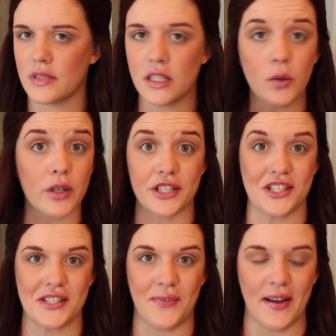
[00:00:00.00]
they'll work
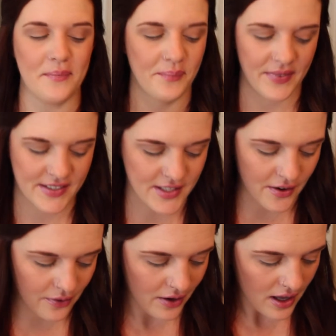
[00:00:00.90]
just fine.
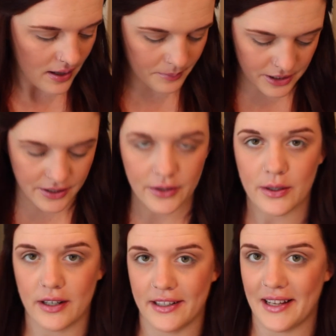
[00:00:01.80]
So I'm going to go
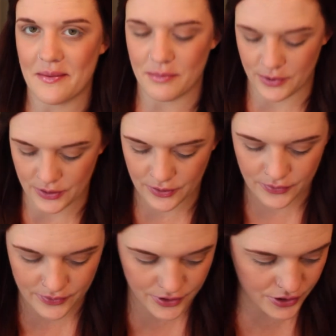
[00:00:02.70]
on and
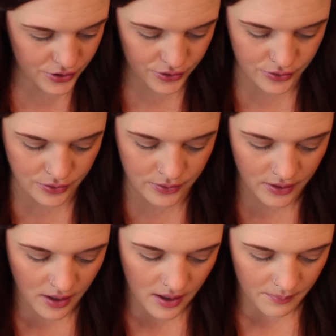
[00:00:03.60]
move to
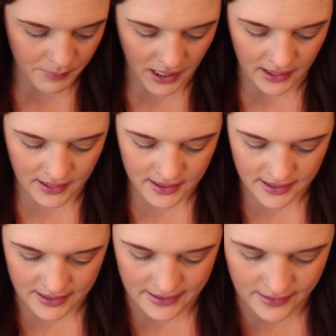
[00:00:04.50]
my
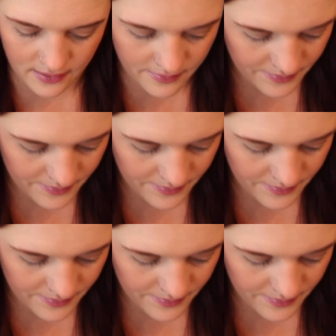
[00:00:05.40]
lid,